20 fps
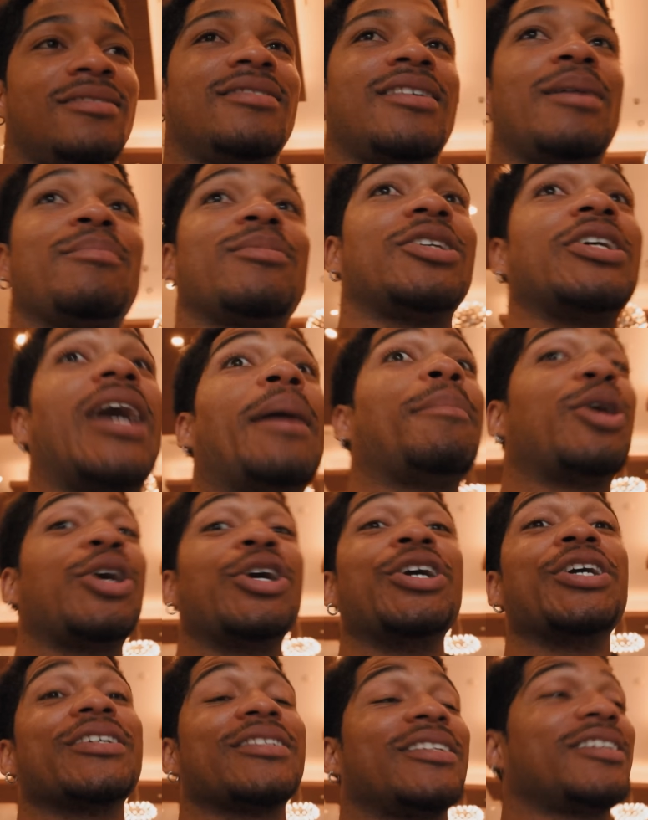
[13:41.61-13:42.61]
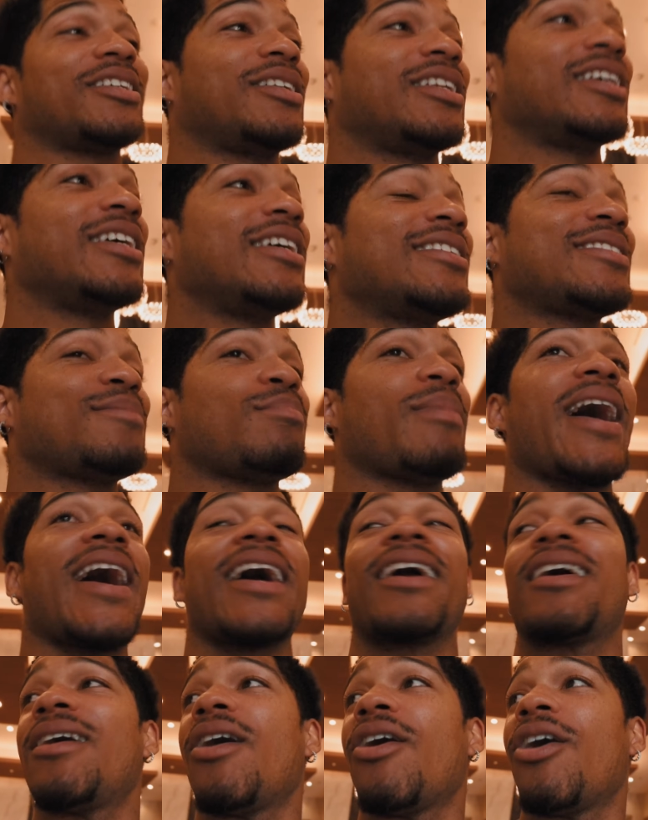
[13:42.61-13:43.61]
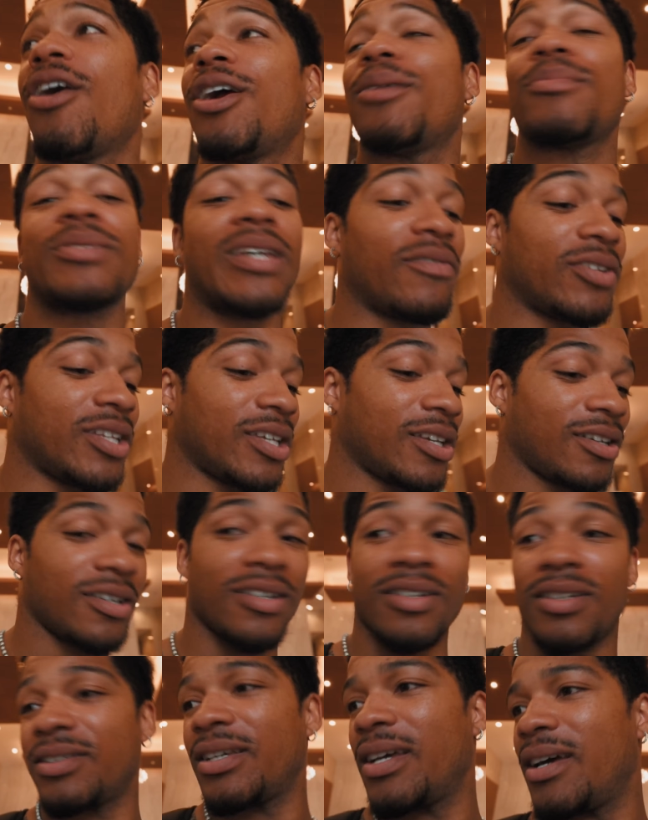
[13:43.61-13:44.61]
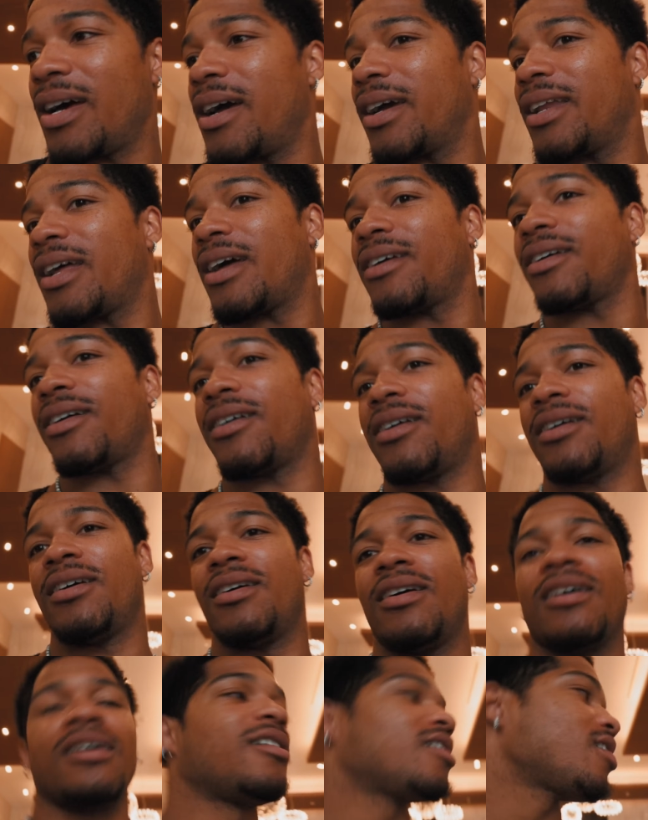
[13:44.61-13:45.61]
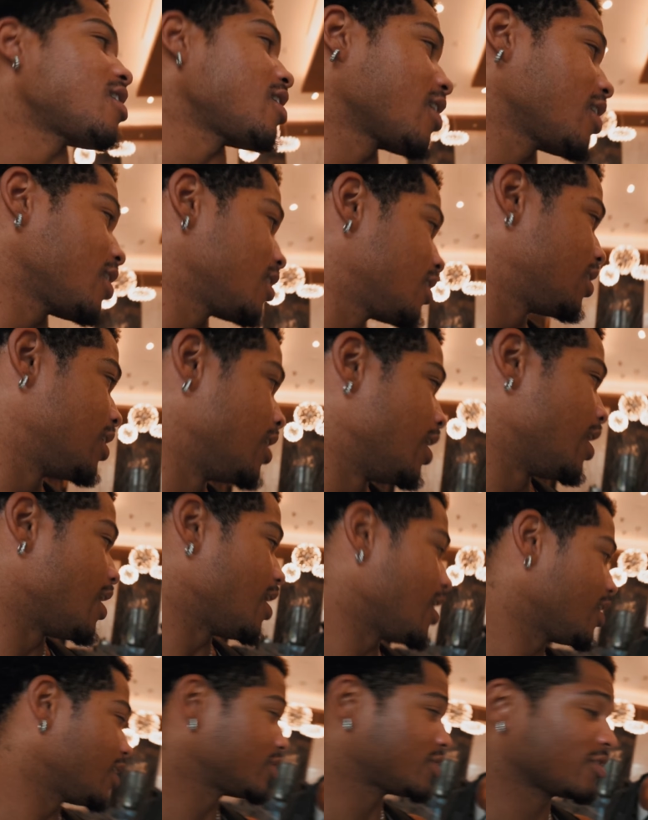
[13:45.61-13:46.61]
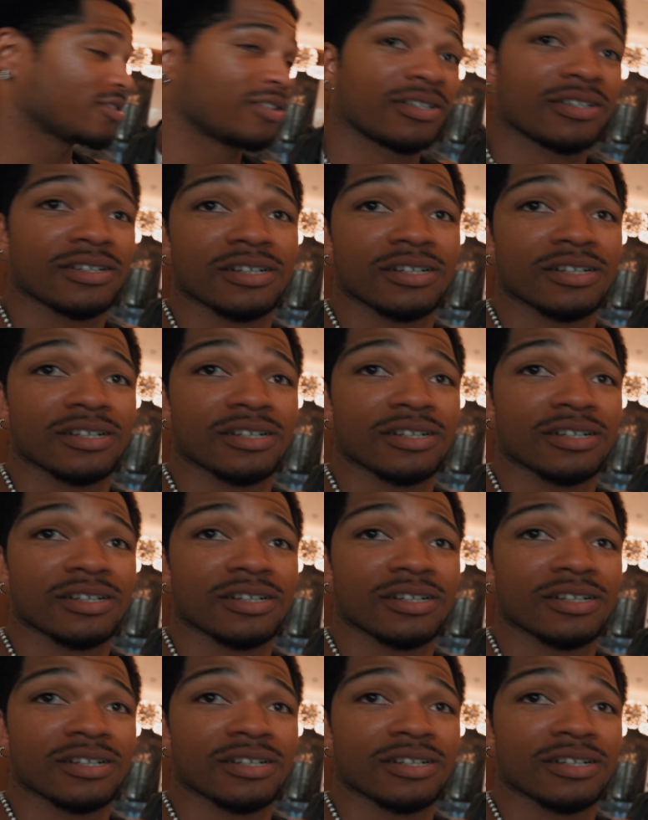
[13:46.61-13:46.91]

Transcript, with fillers: I'm, I'm cooked, nigga. Knees, back, arms, everything cooked. I'll get out of here. All right, okay. I'll, let you.